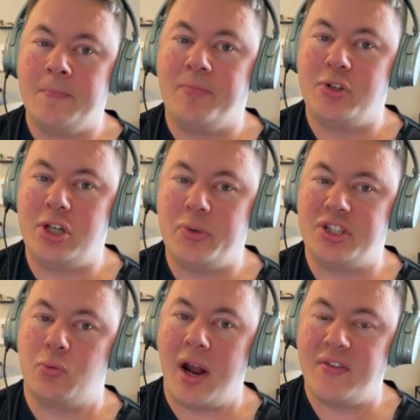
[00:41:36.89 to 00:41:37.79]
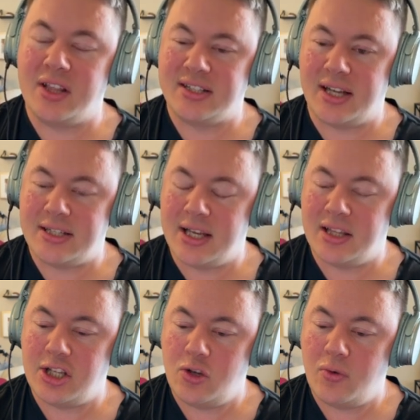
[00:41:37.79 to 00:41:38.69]
she was deriving this idea
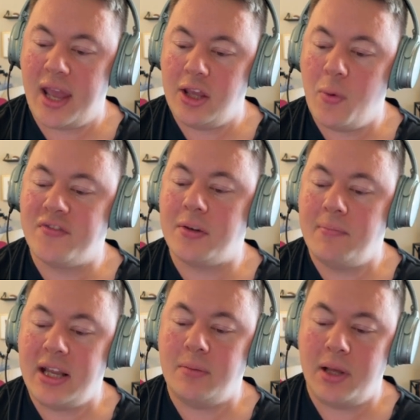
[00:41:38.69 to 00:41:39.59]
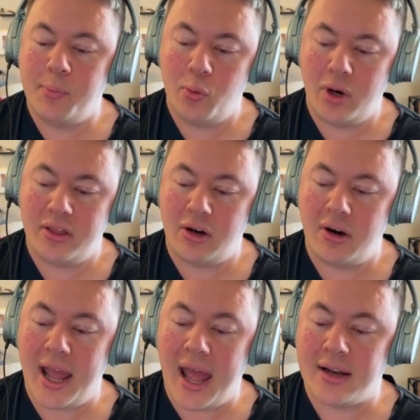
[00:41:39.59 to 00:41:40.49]
that you have to meet people where
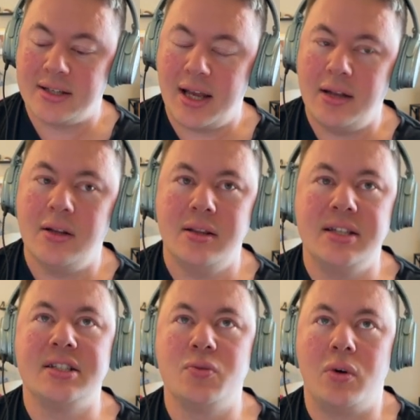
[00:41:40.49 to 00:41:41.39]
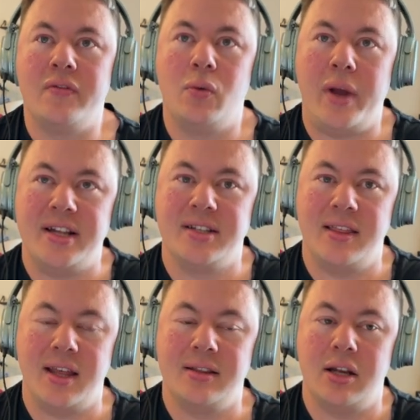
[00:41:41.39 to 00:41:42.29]
they're at. And this is one of the ways I
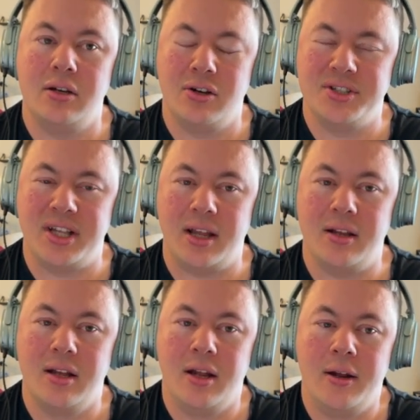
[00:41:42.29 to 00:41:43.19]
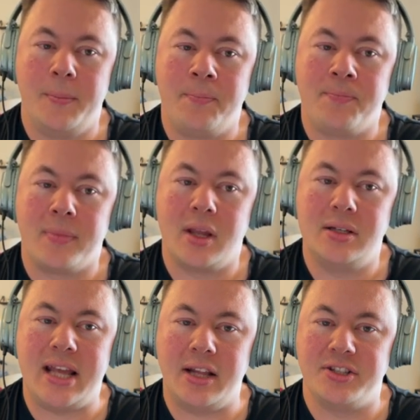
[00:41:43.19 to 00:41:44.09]
think that nursing
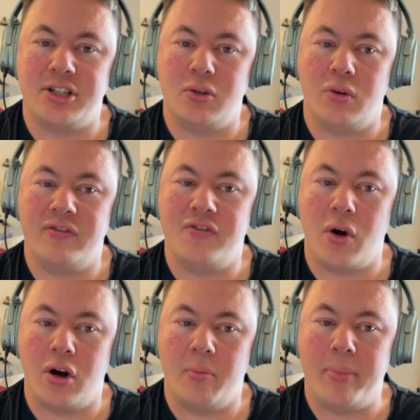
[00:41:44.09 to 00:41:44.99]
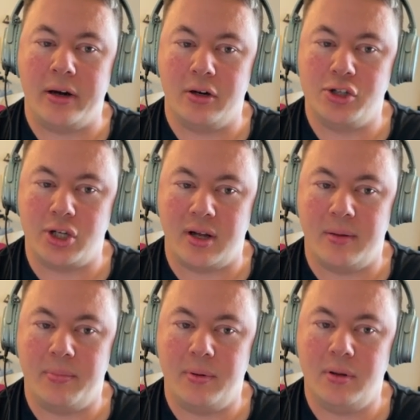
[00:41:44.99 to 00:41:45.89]
tends to do a far better
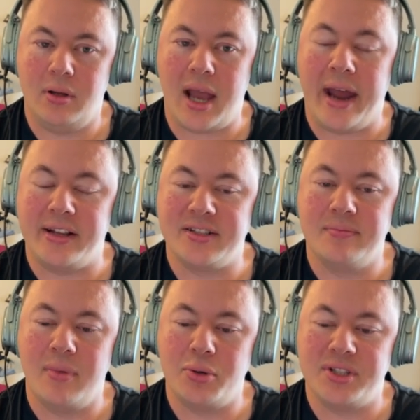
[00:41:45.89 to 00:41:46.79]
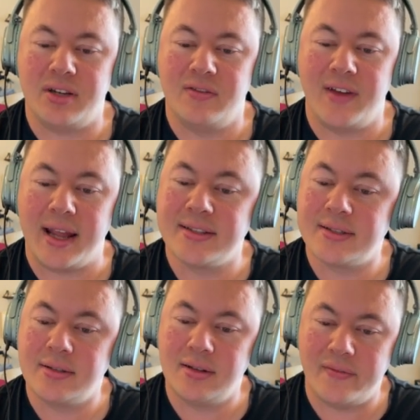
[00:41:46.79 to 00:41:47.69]
job at its most
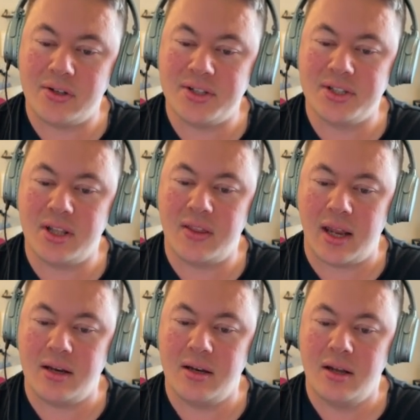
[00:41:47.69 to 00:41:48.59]
advanced levels than